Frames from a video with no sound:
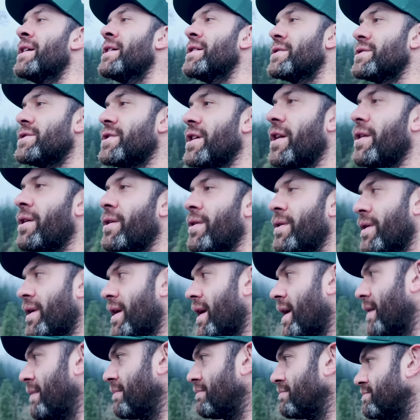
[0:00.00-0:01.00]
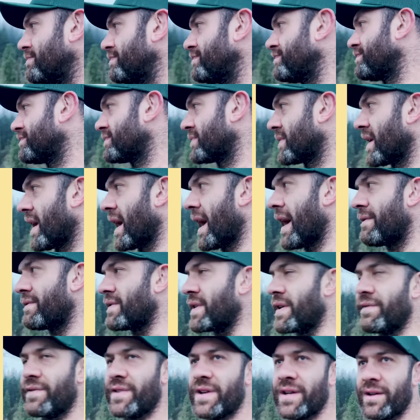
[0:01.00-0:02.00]
So um, I
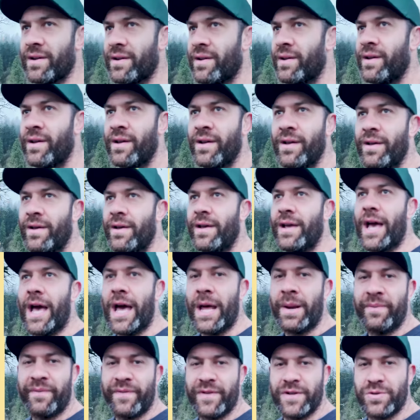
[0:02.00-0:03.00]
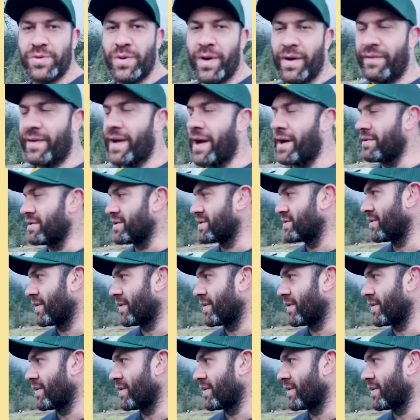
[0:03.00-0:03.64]
haven't even had him for 12 hours.